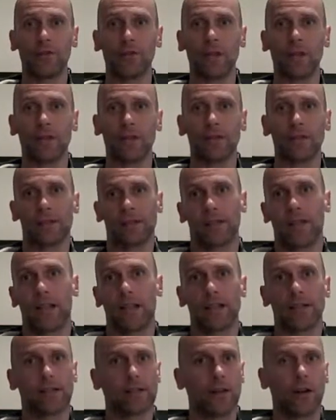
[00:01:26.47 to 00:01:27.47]
things,
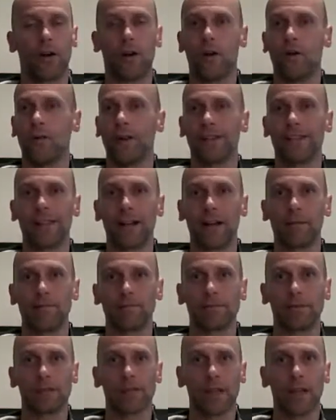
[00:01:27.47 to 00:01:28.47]
as always
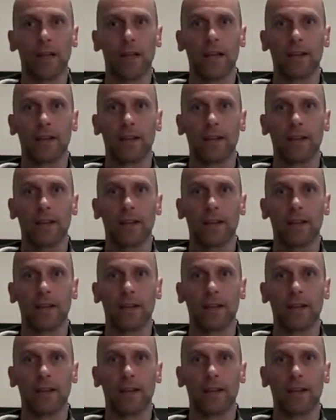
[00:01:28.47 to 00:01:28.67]
happens.